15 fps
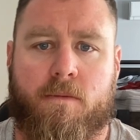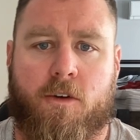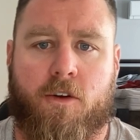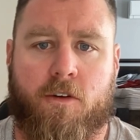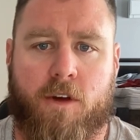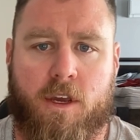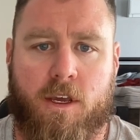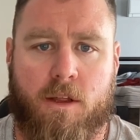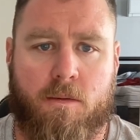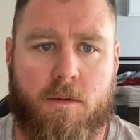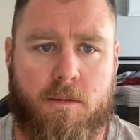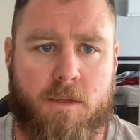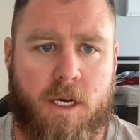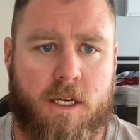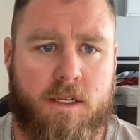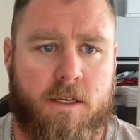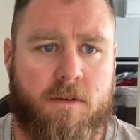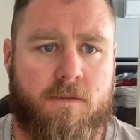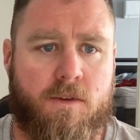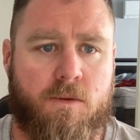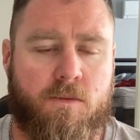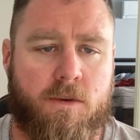curriculum
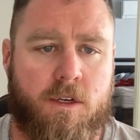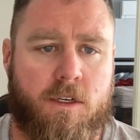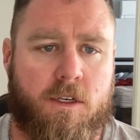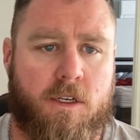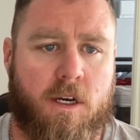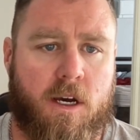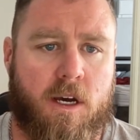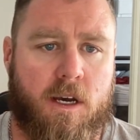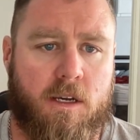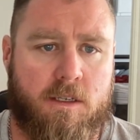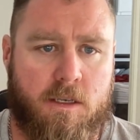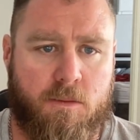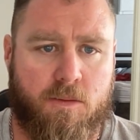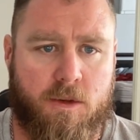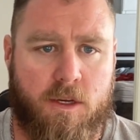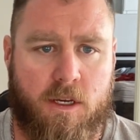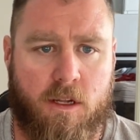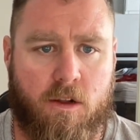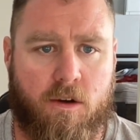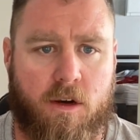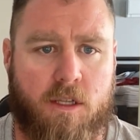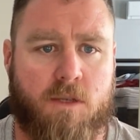objectives, which simply
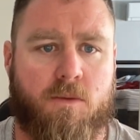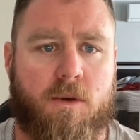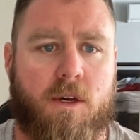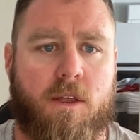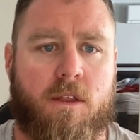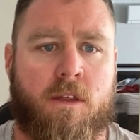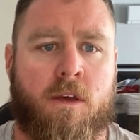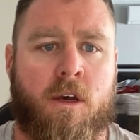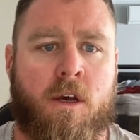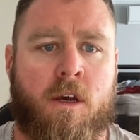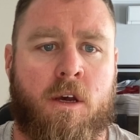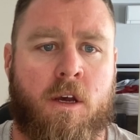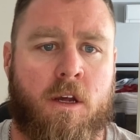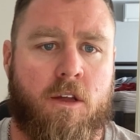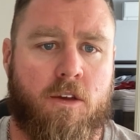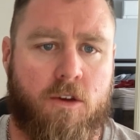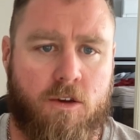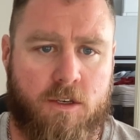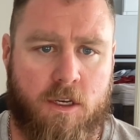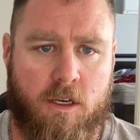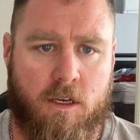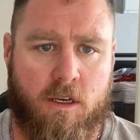aligns with
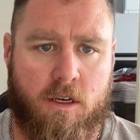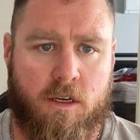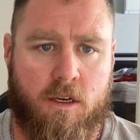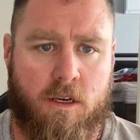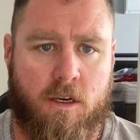using